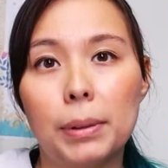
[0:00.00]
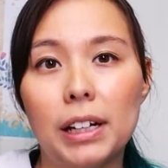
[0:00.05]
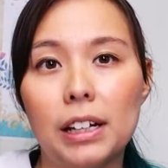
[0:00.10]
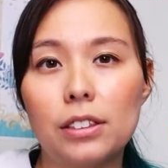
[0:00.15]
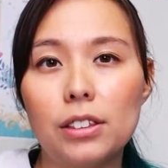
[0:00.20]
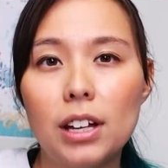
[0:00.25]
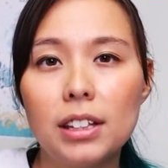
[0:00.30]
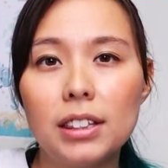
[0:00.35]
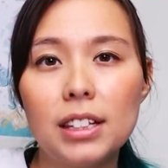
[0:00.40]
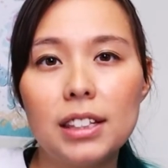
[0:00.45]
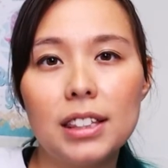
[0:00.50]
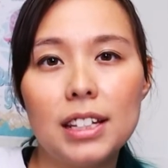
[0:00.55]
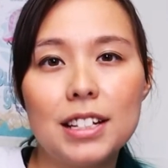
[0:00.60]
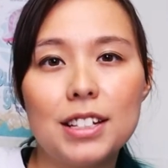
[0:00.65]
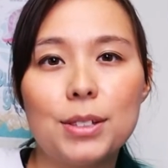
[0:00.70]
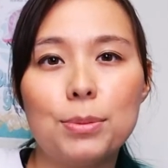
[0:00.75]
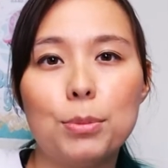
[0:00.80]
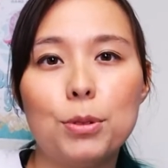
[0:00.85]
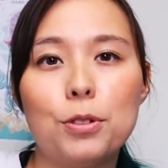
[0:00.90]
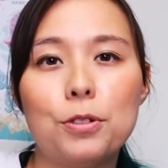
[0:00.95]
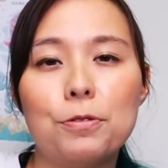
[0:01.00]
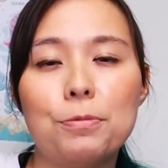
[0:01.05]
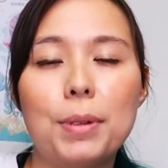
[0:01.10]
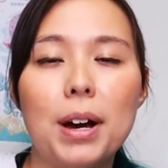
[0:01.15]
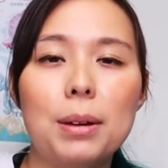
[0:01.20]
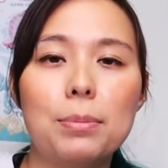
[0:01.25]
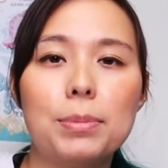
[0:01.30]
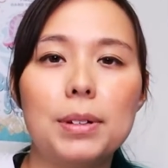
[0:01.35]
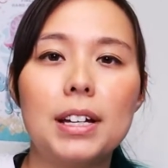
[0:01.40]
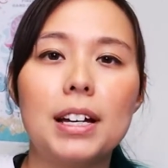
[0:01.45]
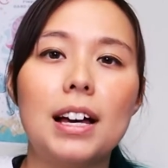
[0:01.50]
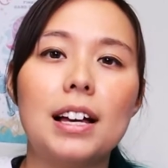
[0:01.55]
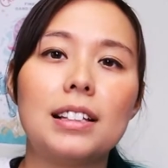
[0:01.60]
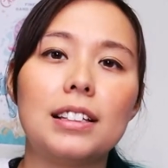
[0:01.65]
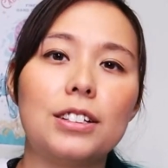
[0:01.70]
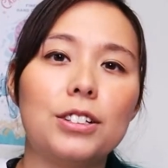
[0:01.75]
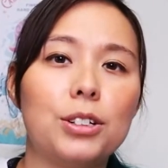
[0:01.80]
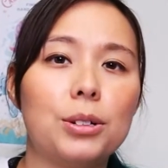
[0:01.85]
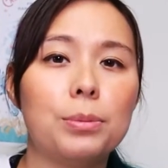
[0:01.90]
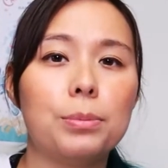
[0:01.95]
But I thought that this move might be a
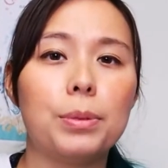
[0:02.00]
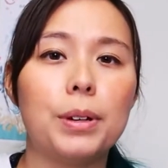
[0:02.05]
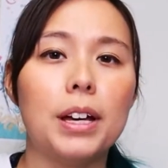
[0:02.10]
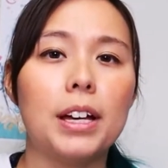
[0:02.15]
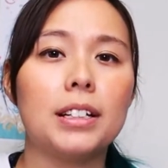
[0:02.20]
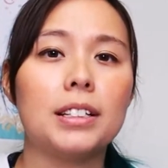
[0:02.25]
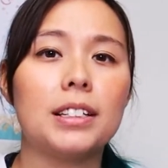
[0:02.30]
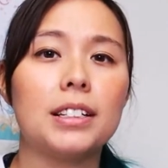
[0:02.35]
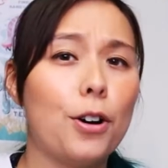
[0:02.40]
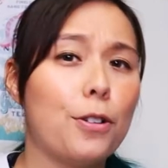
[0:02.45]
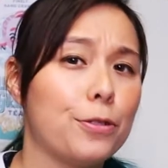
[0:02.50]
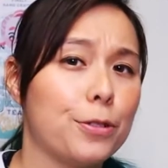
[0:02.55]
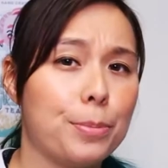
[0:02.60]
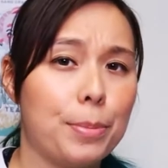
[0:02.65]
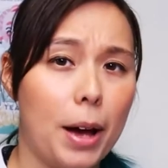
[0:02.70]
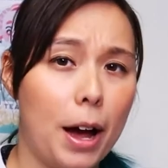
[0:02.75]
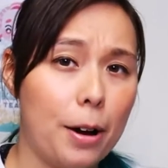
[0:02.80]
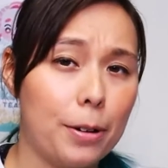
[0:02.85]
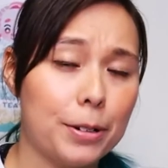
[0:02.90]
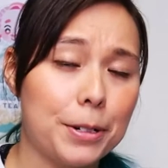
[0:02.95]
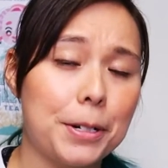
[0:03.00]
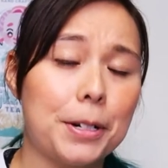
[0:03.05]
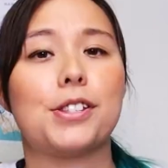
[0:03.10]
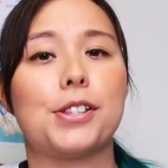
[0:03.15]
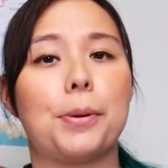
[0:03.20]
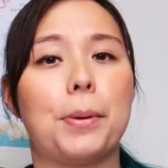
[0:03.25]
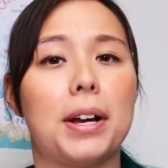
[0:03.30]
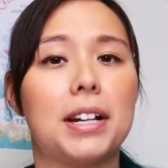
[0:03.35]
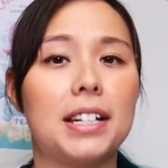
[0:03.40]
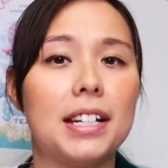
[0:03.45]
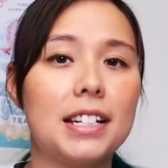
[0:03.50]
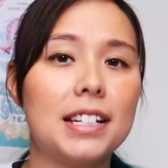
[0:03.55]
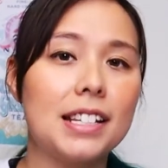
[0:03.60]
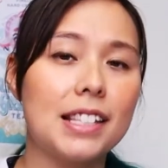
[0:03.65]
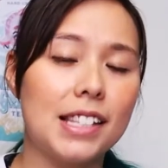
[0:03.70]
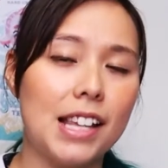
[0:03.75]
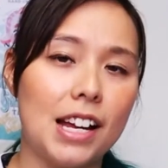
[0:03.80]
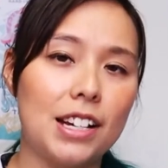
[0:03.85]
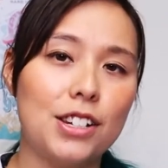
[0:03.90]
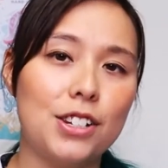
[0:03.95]
little bit overpowered, so I did
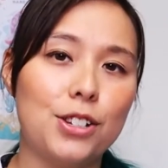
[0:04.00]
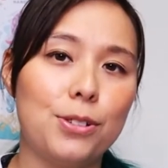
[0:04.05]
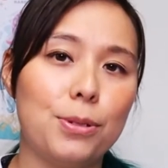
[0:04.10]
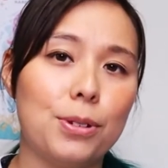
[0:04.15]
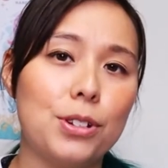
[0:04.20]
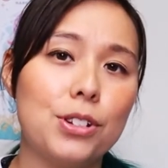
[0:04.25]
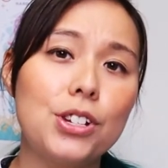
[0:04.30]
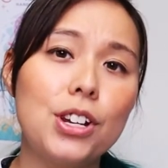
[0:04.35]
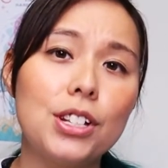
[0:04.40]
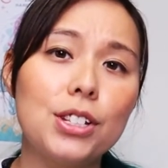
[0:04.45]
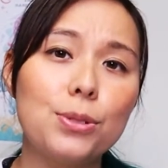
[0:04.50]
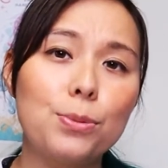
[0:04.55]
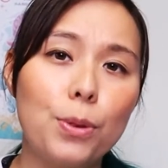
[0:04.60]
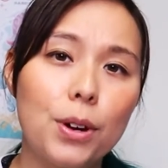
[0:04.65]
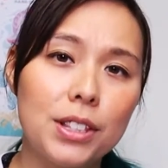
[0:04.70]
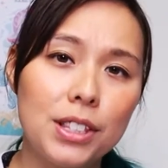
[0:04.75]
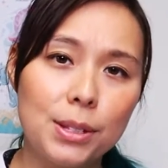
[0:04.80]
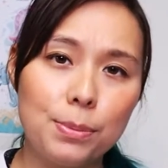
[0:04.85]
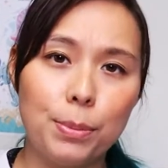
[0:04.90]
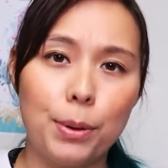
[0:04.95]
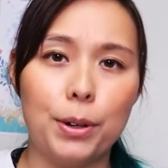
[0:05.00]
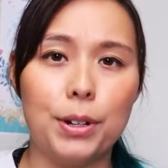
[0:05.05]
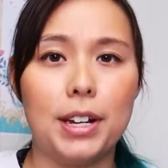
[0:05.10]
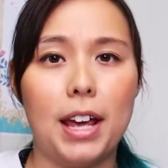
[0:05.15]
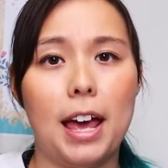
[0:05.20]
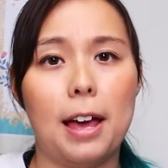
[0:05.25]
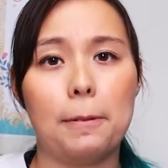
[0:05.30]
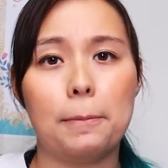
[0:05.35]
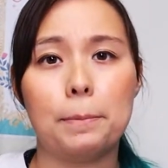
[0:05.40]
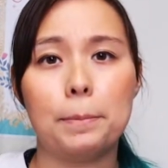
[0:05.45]
decide to do it just once per day.